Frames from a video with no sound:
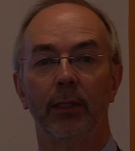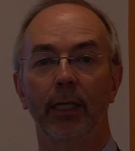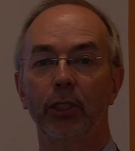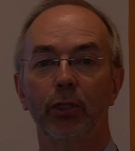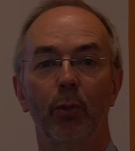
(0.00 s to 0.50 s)

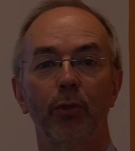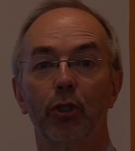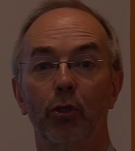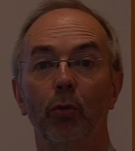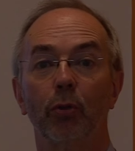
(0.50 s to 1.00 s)
they just want
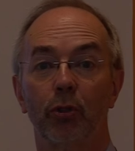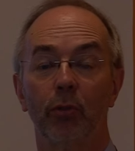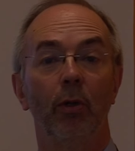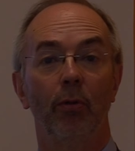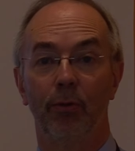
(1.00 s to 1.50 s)
to talk
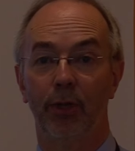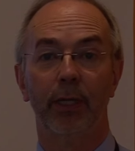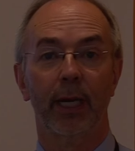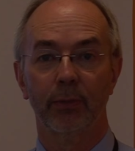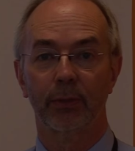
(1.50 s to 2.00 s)
to the
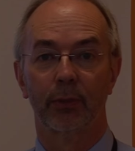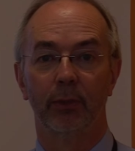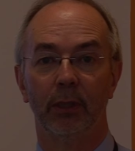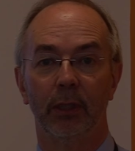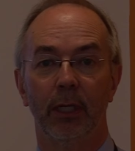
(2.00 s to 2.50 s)
council.